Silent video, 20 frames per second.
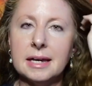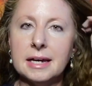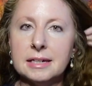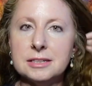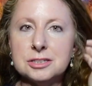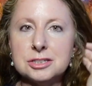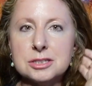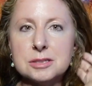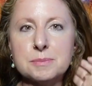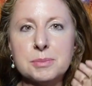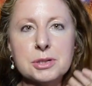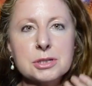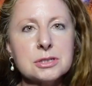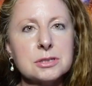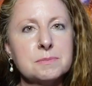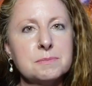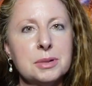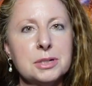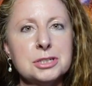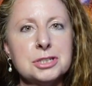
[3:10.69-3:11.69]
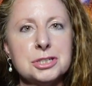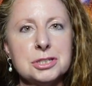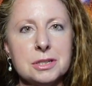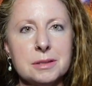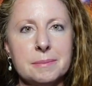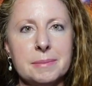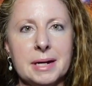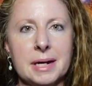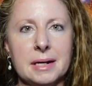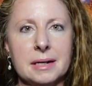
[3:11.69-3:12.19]
and just pushed to
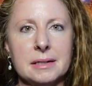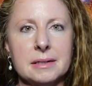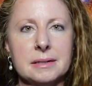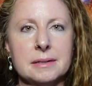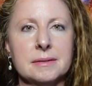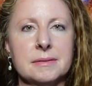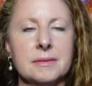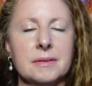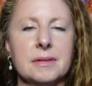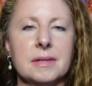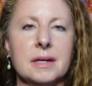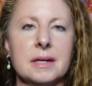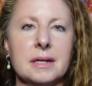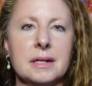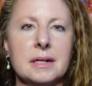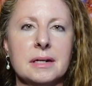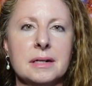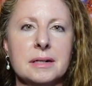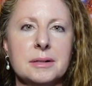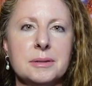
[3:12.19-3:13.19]
the back, that